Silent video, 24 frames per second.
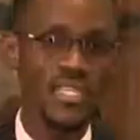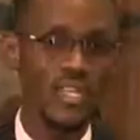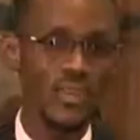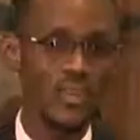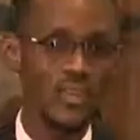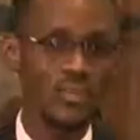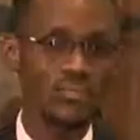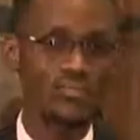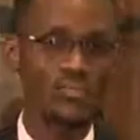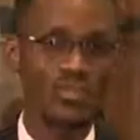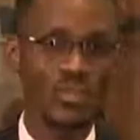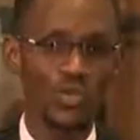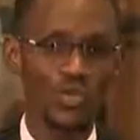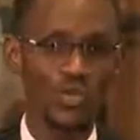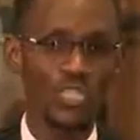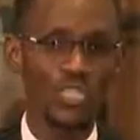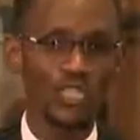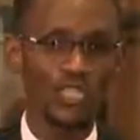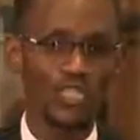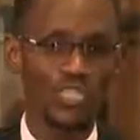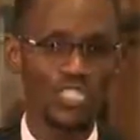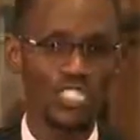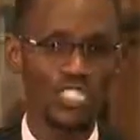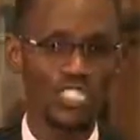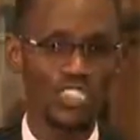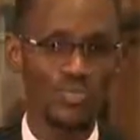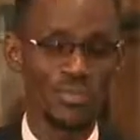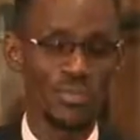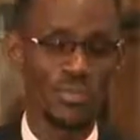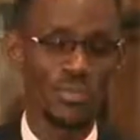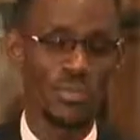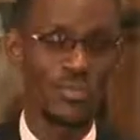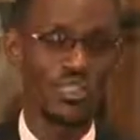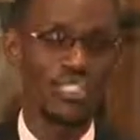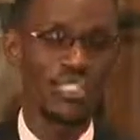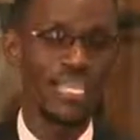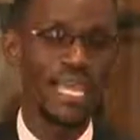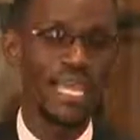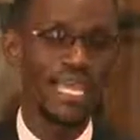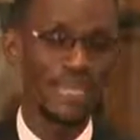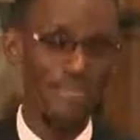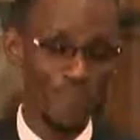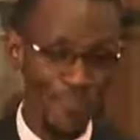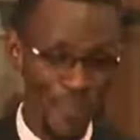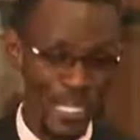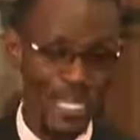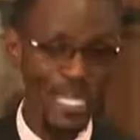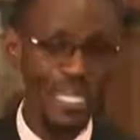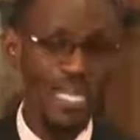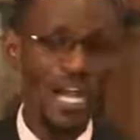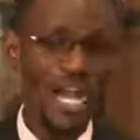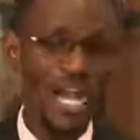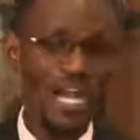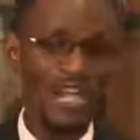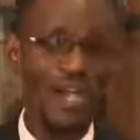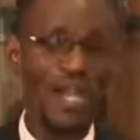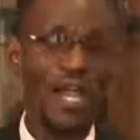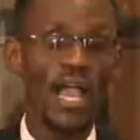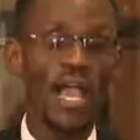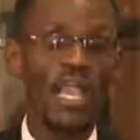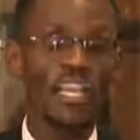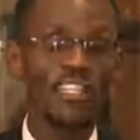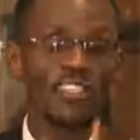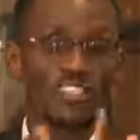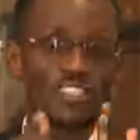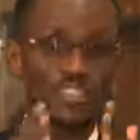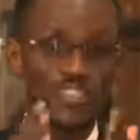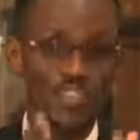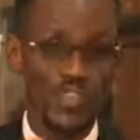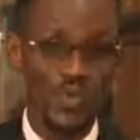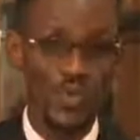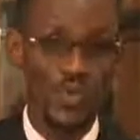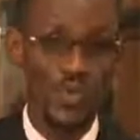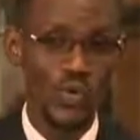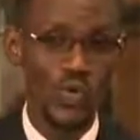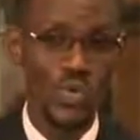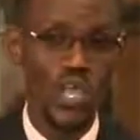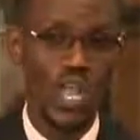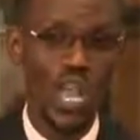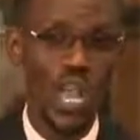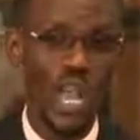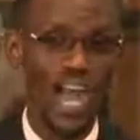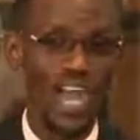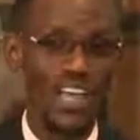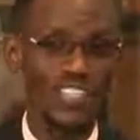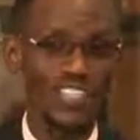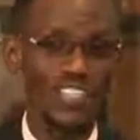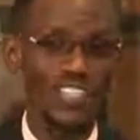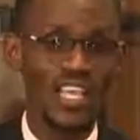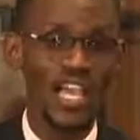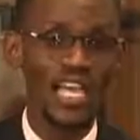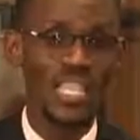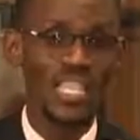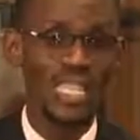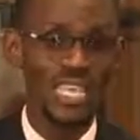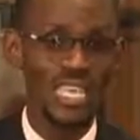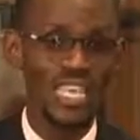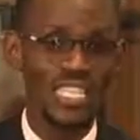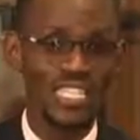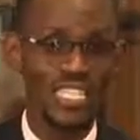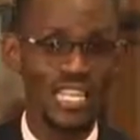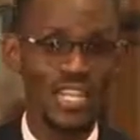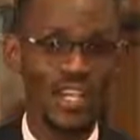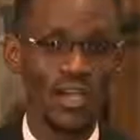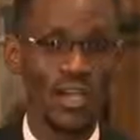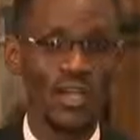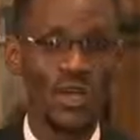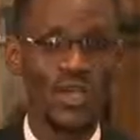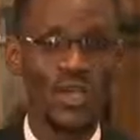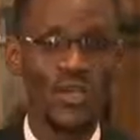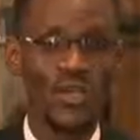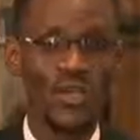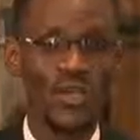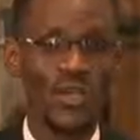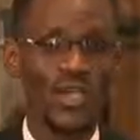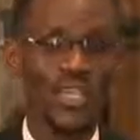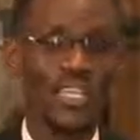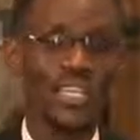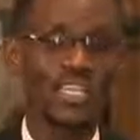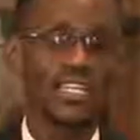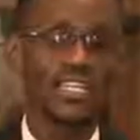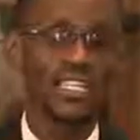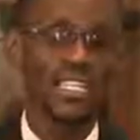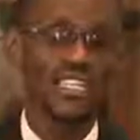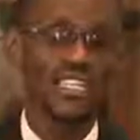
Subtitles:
loan acquisition, because me and you as a lender, we can